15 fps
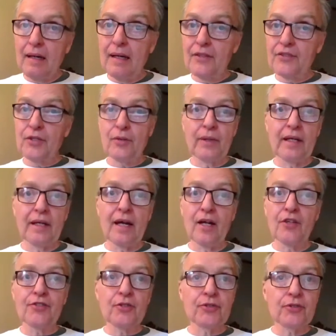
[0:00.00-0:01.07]
As a Green,
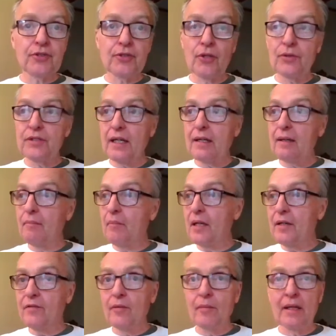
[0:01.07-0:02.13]
I also don't take
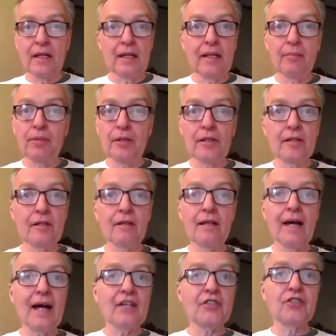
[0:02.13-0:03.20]
money from any
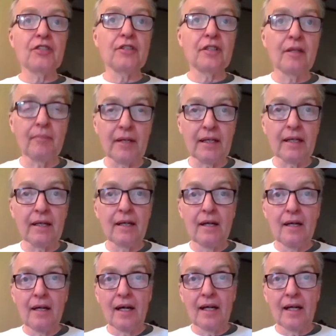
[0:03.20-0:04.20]
political action committee.